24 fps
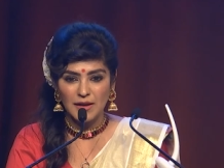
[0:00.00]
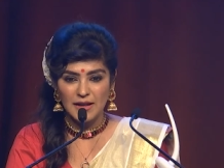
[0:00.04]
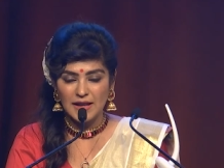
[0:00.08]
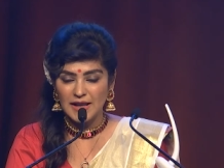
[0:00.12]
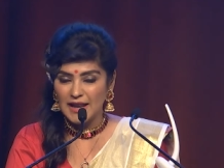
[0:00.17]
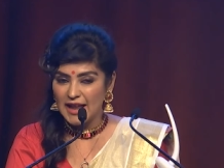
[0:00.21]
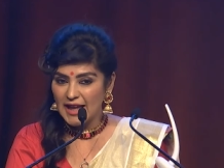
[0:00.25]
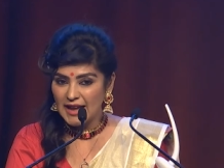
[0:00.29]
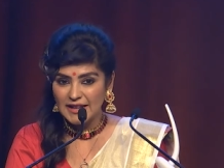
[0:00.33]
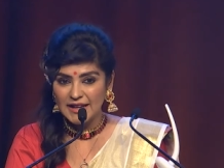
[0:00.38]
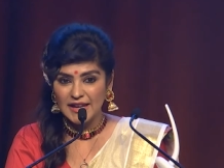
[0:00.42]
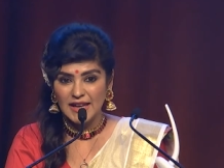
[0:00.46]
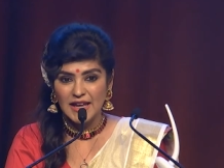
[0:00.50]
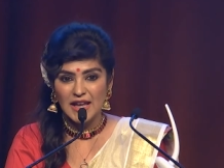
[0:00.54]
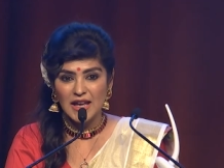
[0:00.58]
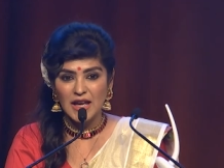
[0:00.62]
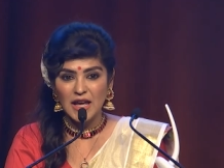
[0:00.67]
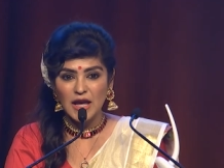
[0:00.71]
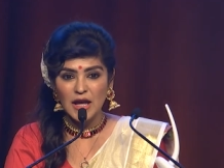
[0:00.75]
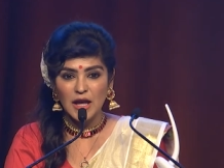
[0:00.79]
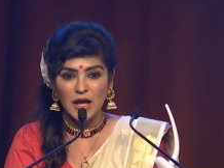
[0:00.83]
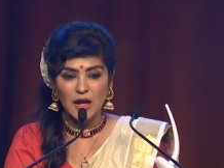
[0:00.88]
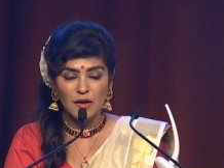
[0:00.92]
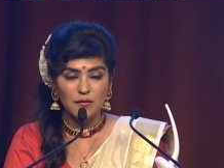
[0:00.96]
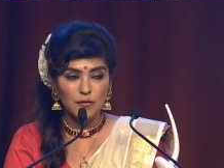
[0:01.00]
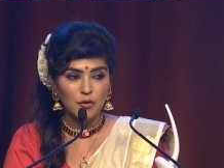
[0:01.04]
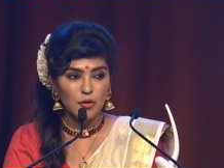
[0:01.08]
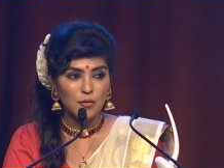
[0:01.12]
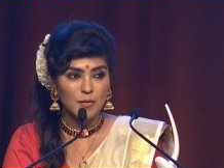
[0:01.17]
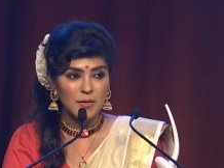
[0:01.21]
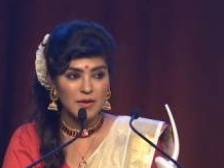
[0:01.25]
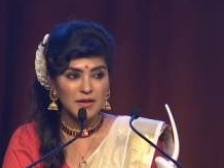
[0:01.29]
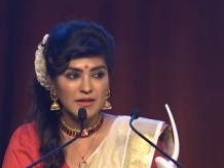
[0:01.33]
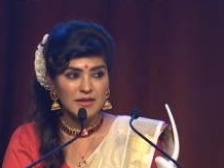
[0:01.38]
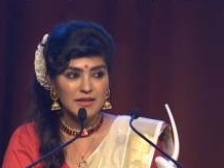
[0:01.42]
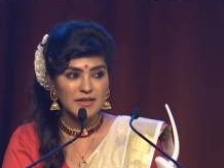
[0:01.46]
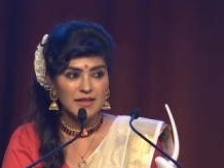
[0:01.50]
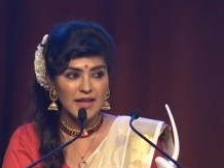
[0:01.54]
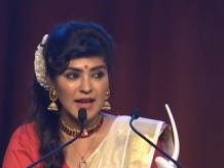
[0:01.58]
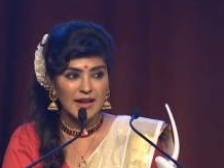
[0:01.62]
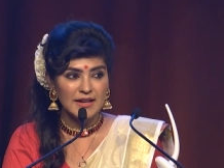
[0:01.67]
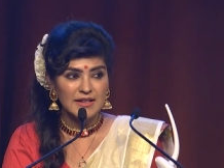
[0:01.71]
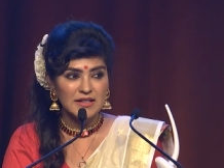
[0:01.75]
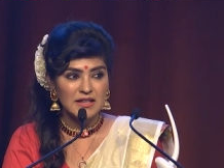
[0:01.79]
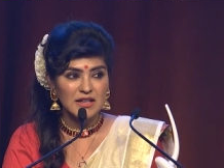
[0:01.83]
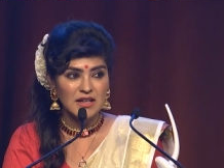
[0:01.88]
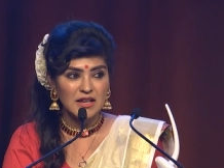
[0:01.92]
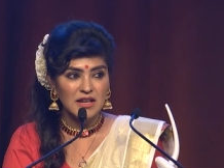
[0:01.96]
lady, a woman
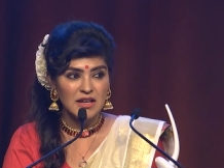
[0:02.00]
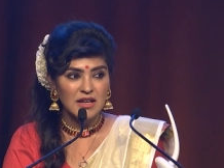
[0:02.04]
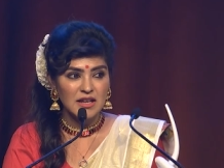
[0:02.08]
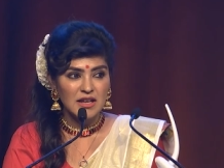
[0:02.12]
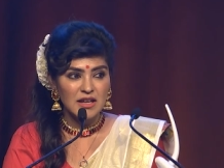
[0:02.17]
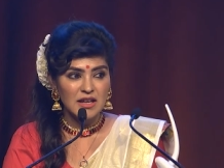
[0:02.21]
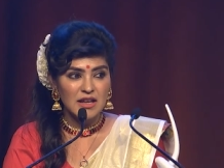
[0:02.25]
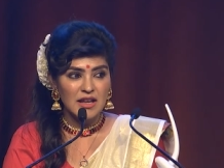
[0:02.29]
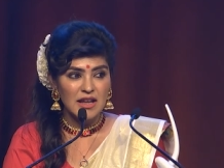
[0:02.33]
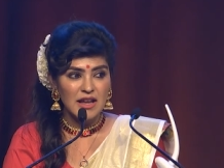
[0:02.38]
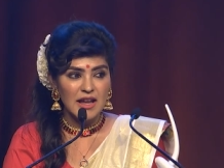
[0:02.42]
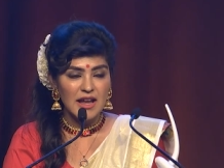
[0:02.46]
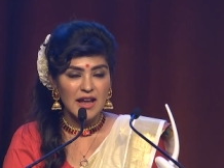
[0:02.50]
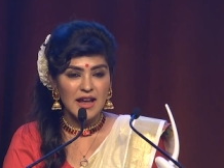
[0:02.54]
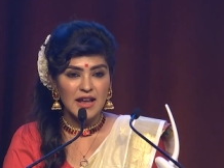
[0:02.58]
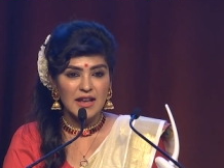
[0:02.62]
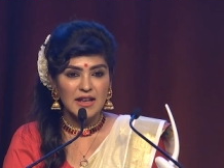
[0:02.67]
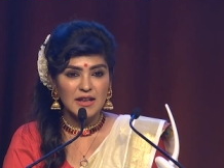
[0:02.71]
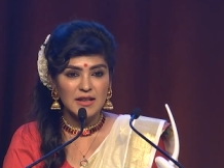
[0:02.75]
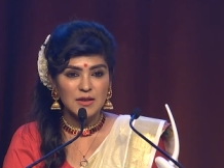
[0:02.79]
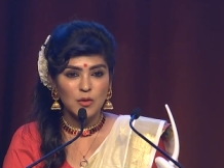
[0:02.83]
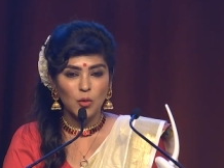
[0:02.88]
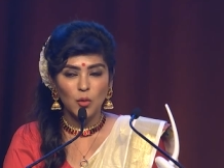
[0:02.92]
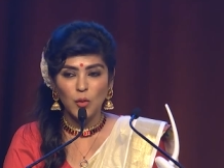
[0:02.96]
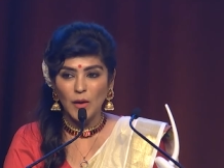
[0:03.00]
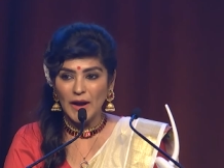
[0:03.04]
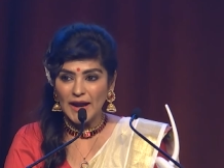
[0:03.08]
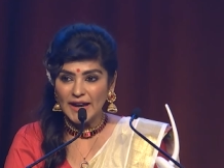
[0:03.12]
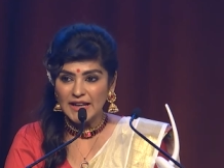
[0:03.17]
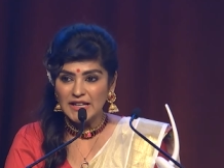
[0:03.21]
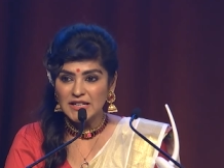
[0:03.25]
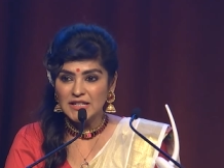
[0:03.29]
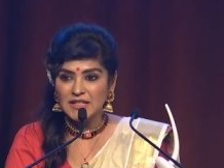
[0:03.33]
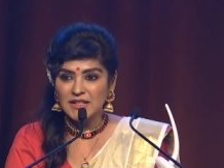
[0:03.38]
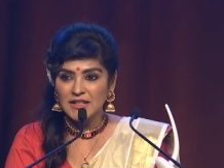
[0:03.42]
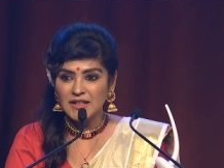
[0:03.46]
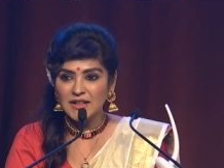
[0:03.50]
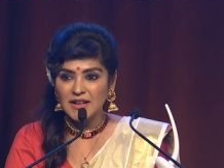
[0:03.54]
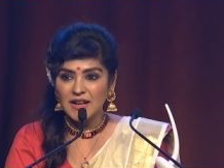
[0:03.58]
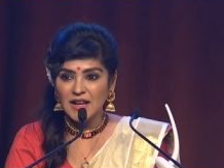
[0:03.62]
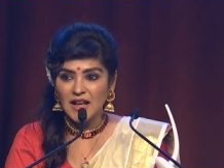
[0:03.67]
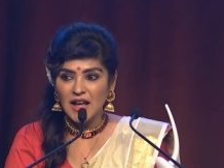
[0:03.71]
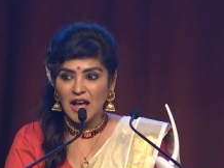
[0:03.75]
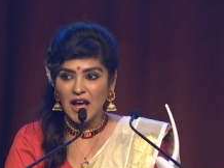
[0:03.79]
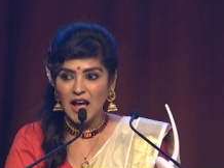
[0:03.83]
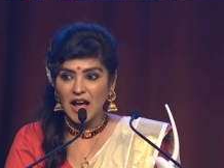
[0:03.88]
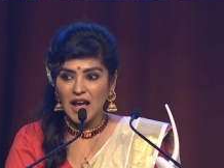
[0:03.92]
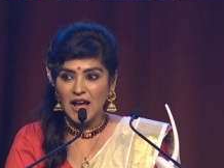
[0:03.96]
that wait
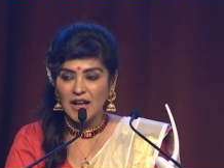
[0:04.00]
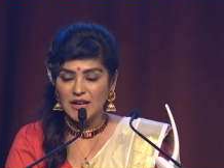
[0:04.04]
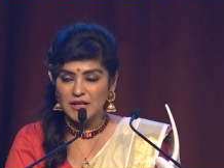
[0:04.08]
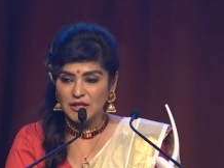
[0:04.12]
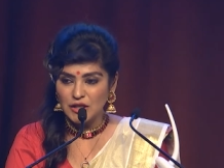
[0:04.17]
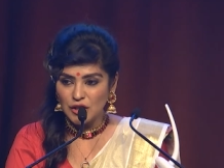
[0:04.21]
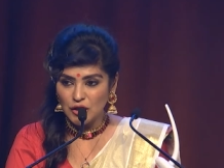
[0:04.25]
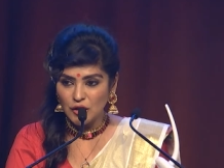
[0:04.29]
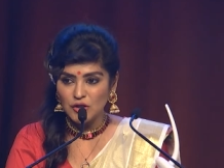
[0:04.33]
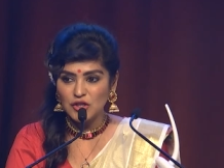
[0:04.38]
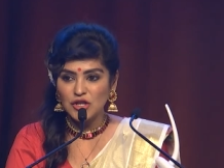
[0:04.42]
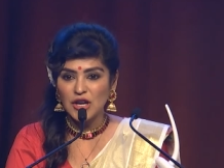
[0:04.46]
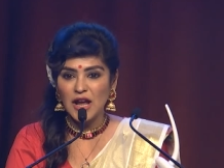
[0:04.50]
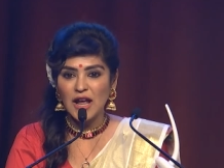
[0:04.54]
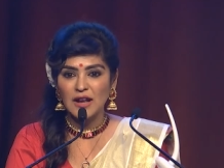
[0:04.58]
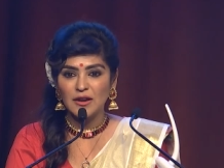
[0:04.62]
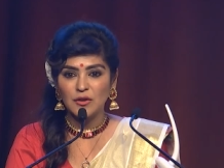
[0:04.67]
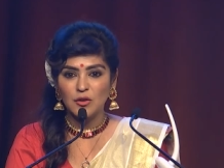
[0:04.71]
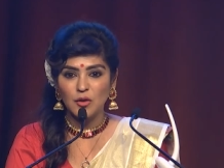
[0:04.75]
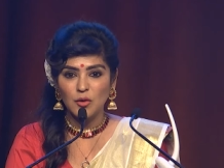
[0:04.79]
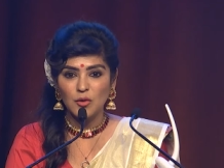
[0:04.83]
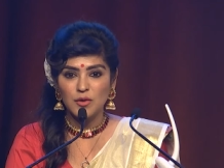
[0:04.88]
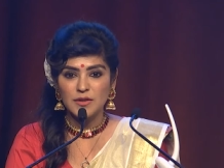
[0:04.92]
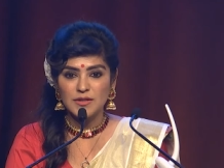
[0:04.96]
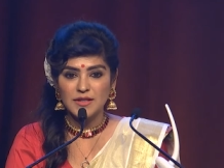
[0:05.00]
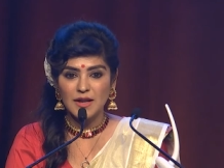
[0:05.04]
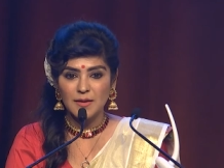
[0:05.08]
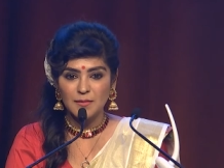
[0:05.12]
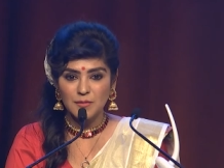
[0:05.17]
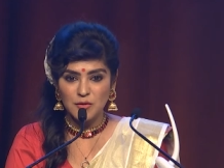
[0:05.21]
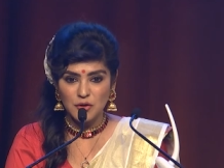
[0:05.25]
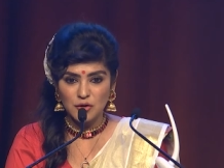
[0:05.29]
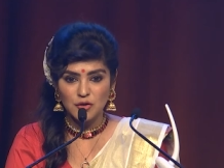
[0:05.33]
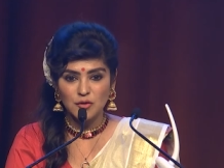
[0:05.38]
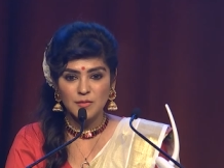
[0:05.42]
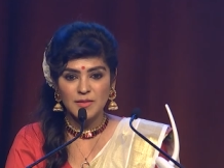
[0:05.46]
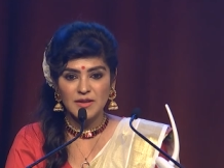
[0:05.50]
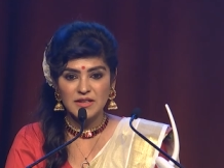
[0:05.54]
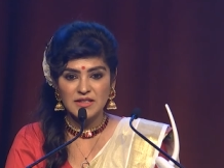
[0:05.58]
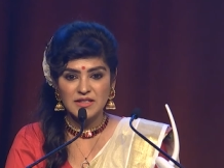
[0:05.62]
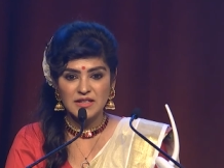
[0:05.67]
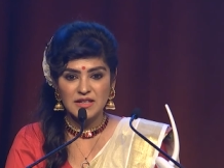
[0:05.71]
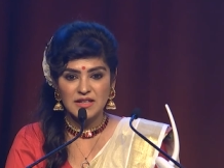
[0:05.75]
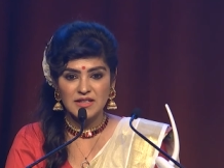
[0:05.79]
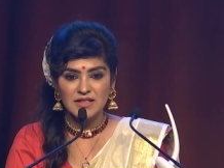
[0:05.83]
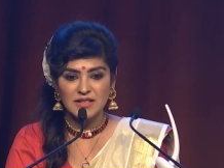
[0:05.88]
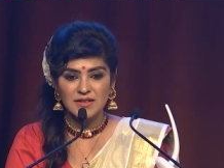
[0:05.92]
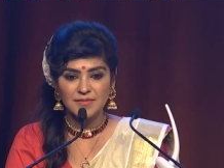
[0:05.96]
until your child grows up to do
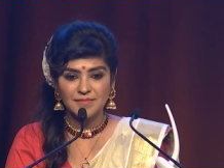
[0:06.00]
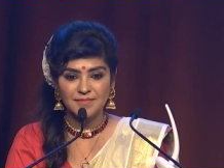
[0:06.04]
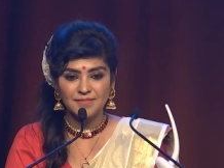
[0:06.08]
business,